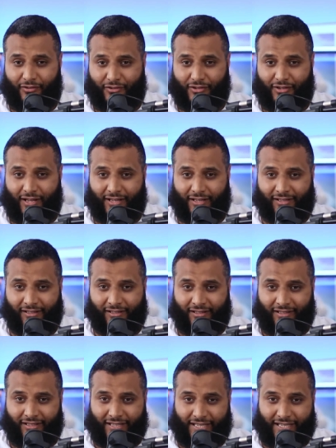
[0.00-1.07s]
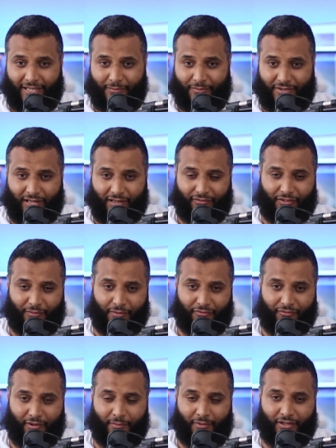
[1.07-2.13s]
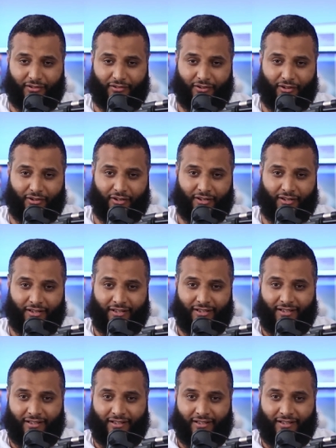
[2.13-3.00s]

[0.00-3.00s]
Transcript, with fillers: just like he himself has been fumbling and turning